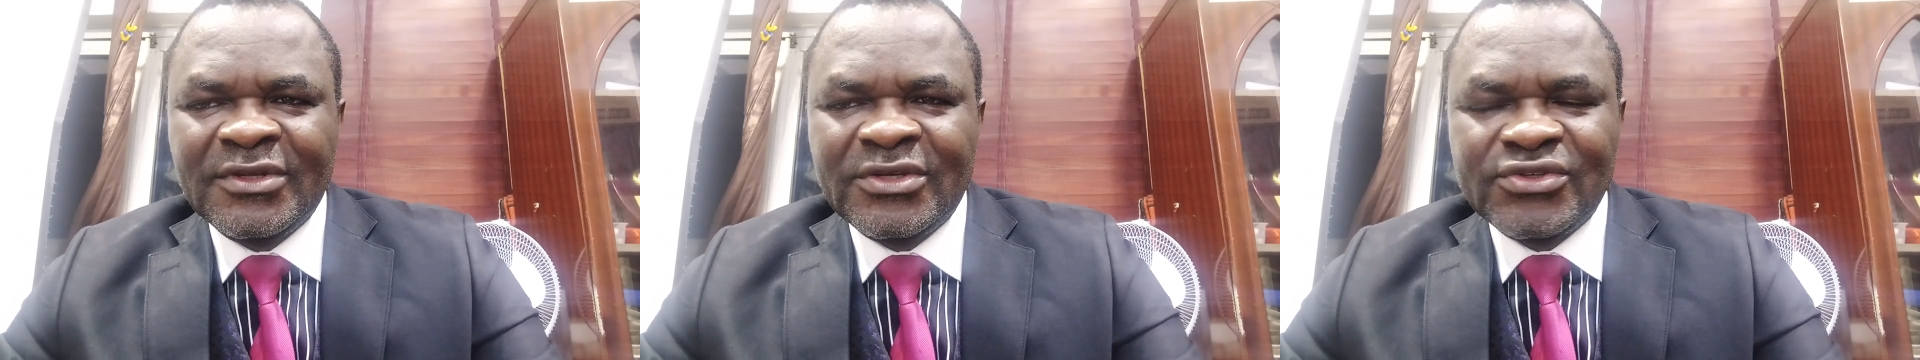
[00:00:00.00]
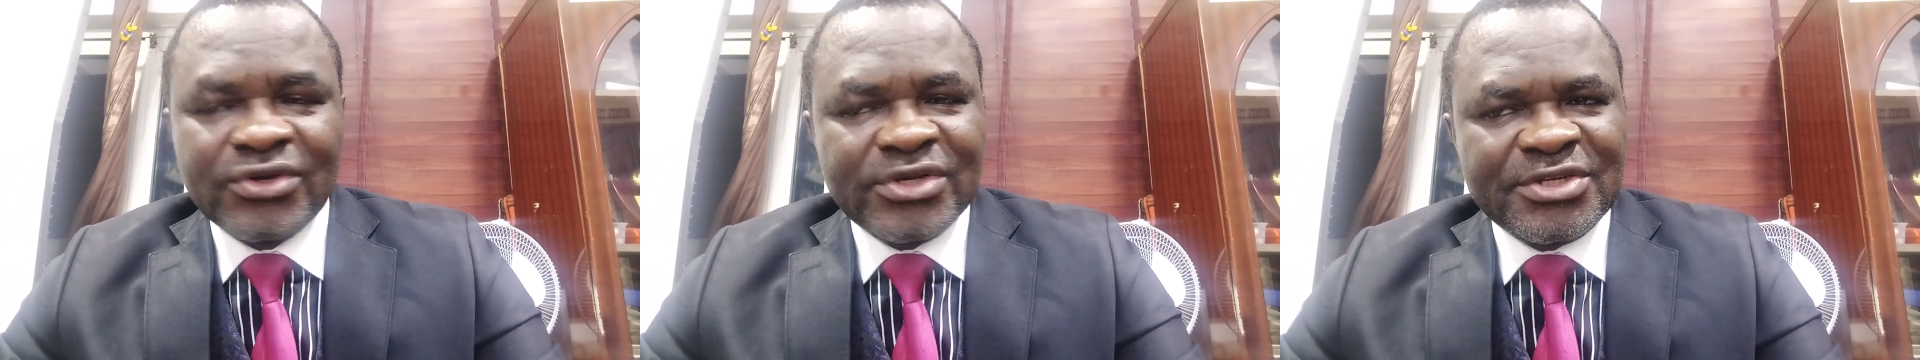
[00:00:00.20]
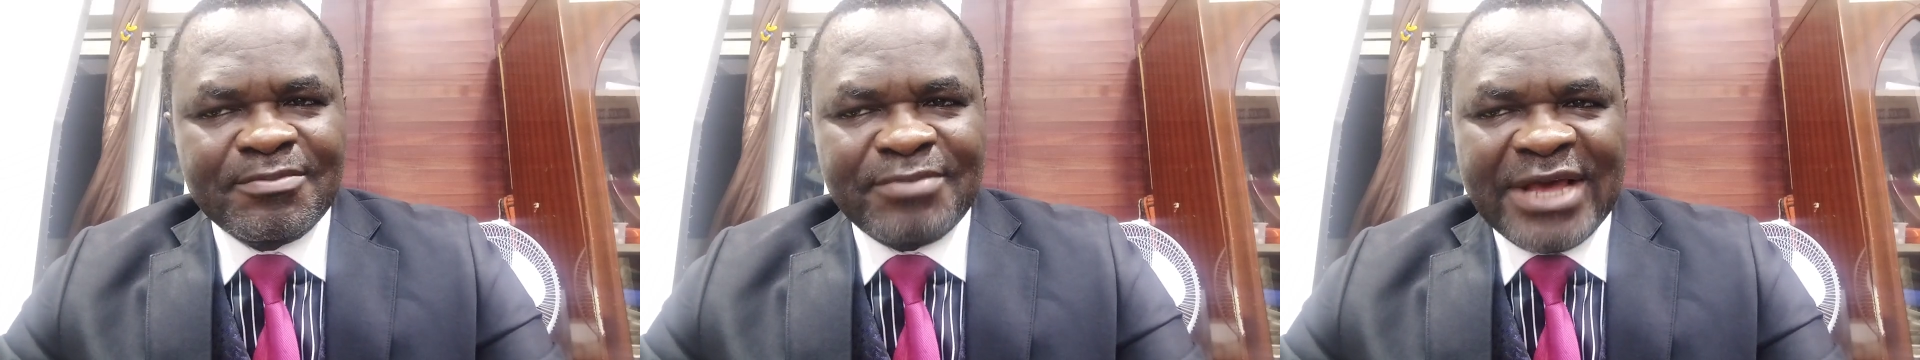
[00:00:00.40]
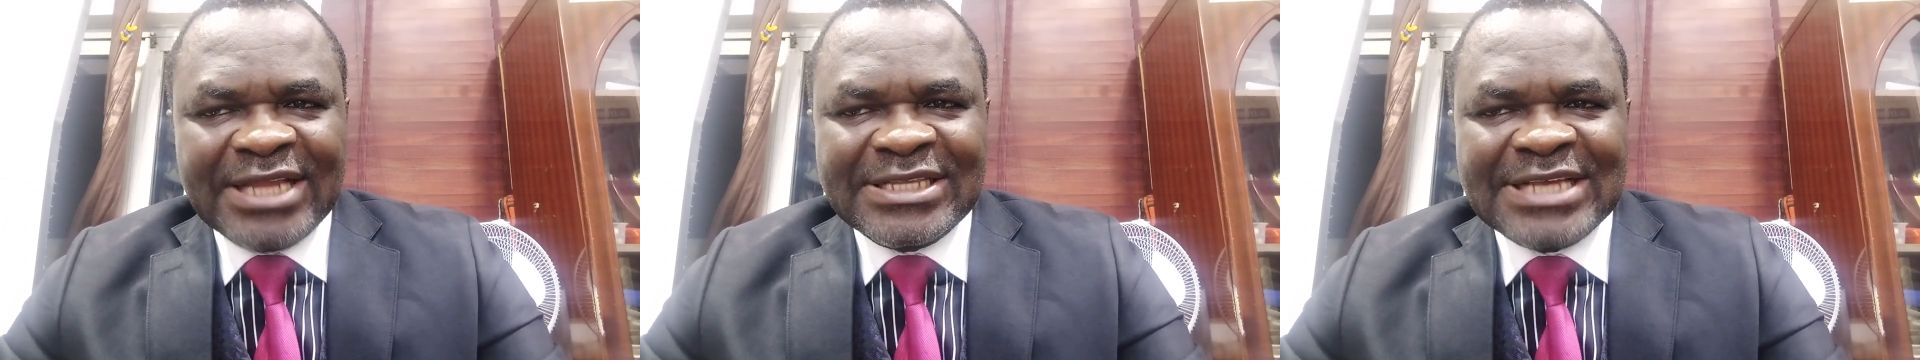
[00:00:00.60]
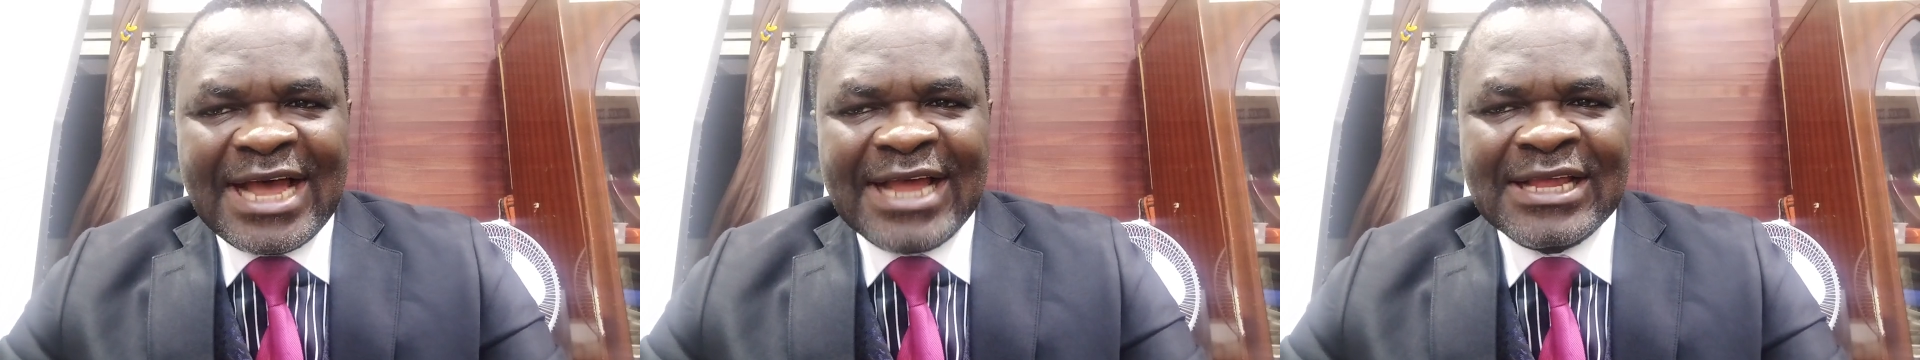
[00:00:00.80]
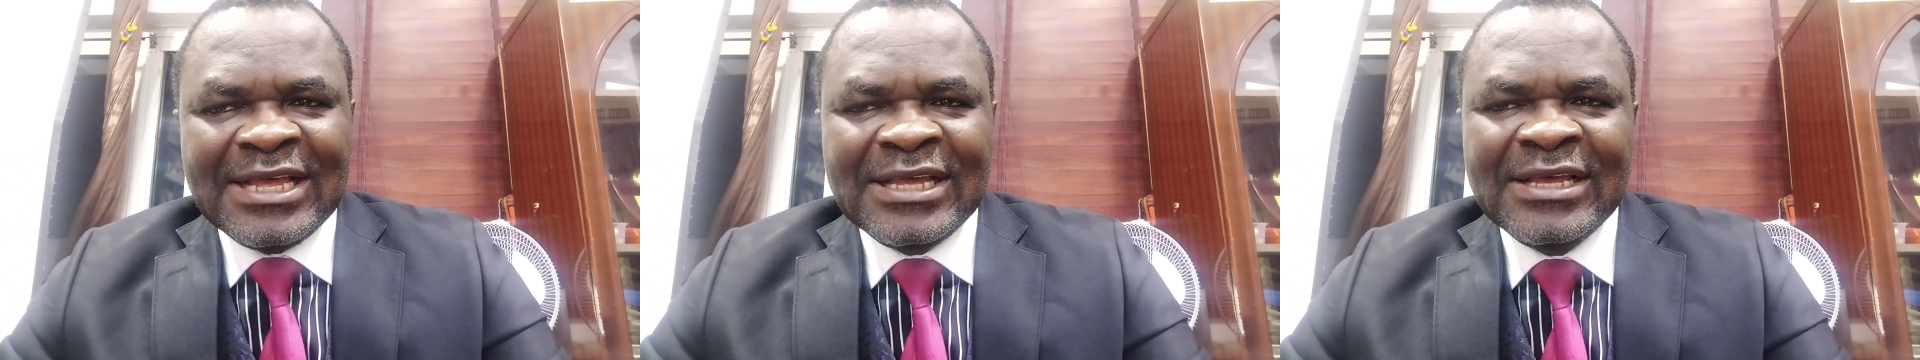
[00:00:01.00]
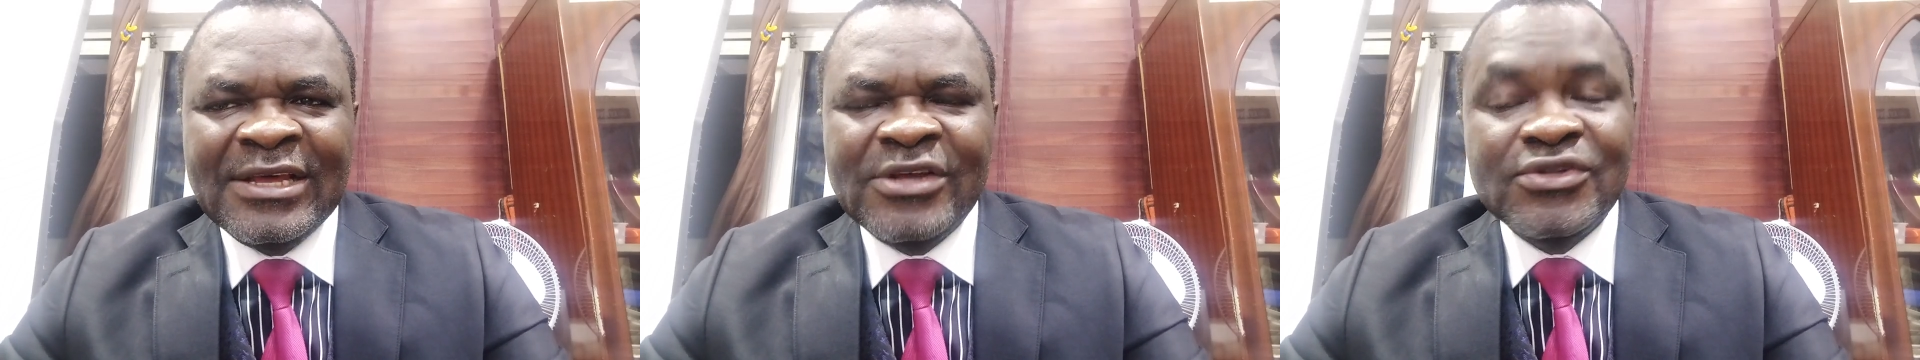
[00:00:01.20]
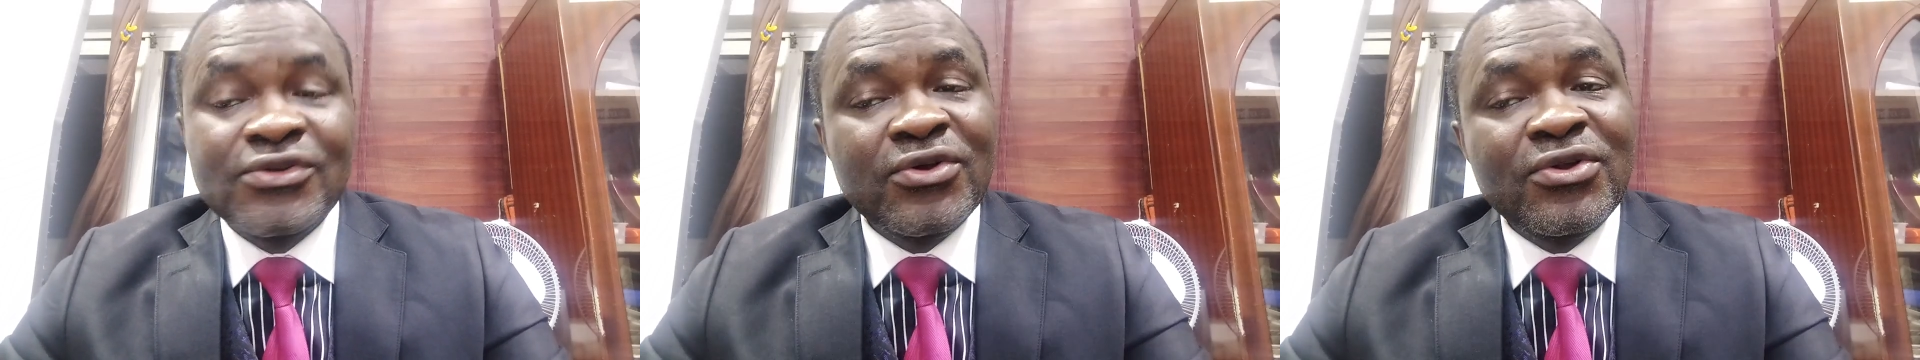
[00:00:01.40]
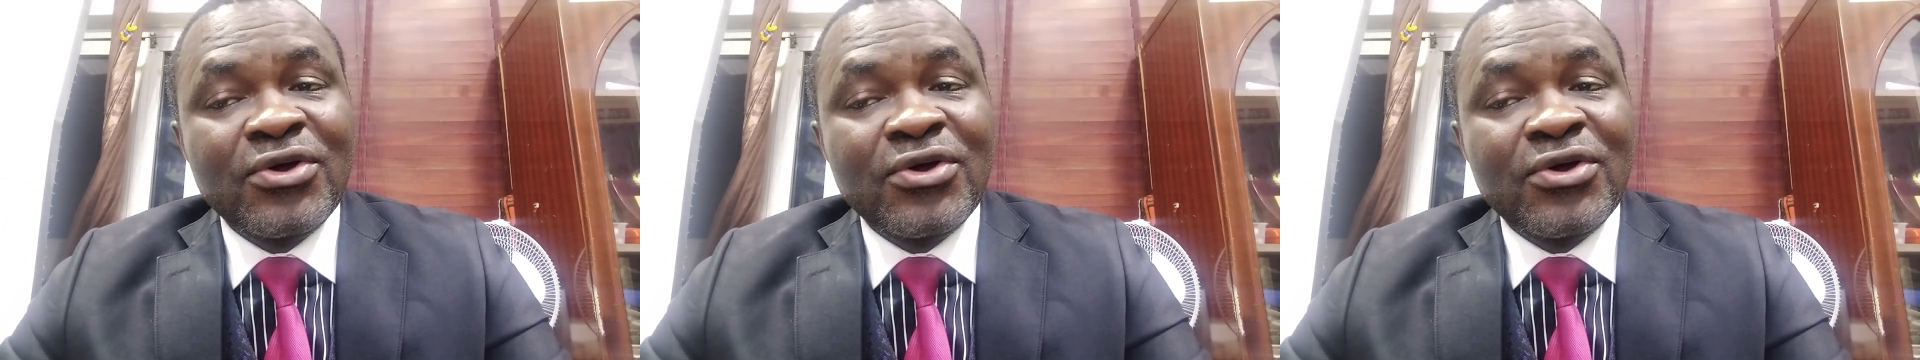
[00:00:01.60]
So it's better to